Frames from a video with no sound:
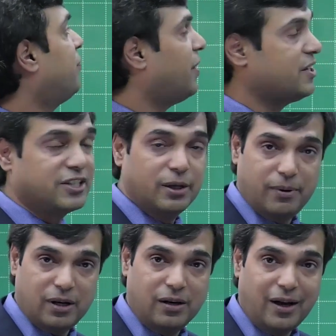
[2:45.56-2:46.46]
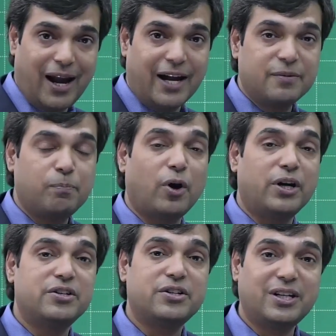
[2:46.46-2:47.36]
differentiable at
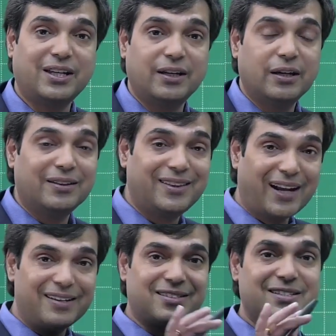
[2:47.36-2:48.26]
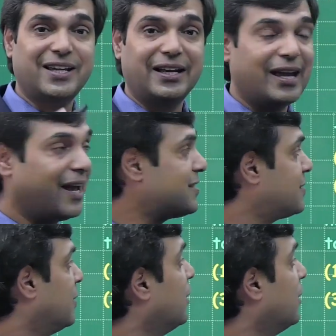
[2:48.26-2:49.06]
point t that is the set s